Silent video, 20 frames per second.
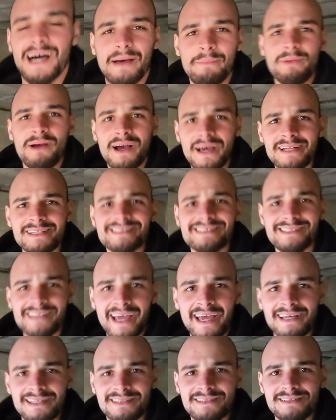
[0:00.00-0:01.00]
I'm kind of
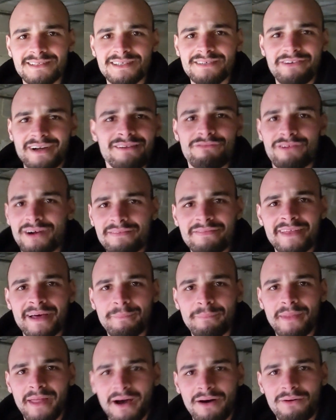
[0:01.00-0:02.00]
scared to run
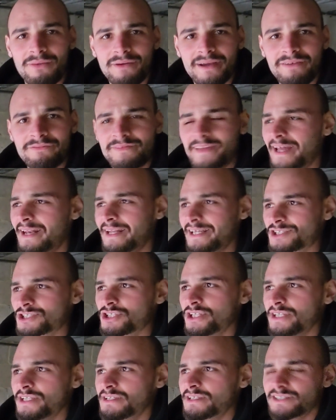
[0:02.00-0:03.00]
them now. If they're
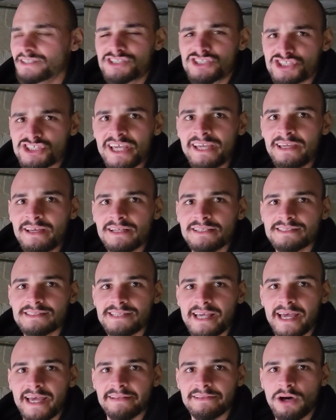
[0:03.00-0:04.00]
literally singular
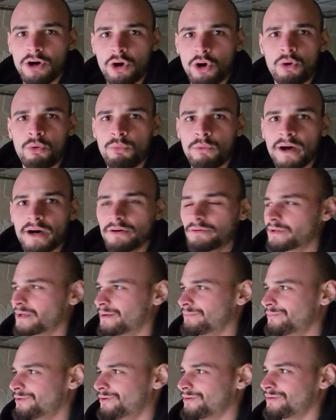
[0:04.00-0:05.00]
set in the whole world,
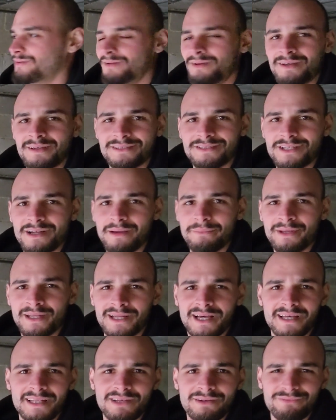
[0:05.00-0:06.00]
I'm not. Do you know what I mean?
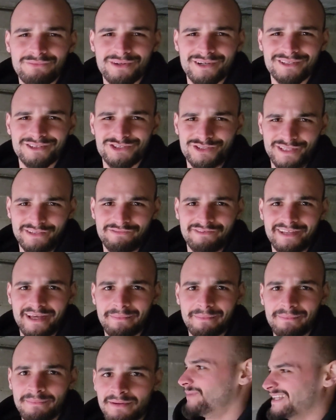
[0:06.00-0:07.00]
I don't want to drift
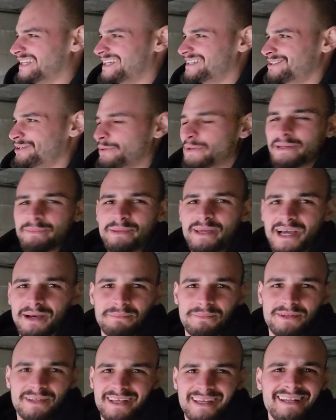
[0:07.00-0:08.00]
them, but then knowing me,
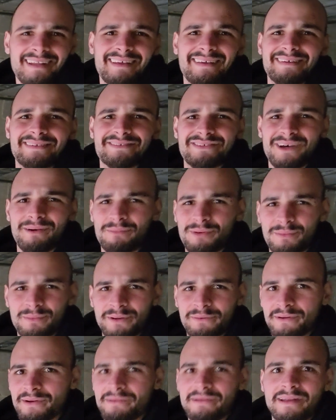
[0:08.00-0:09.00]
I'm an idiot, so I
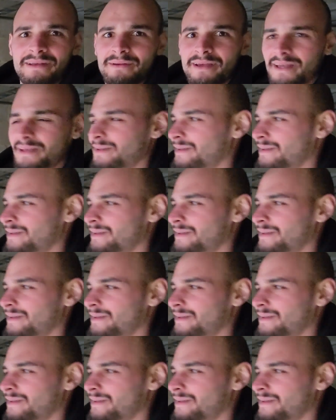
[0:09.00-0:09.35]
probably will anyway.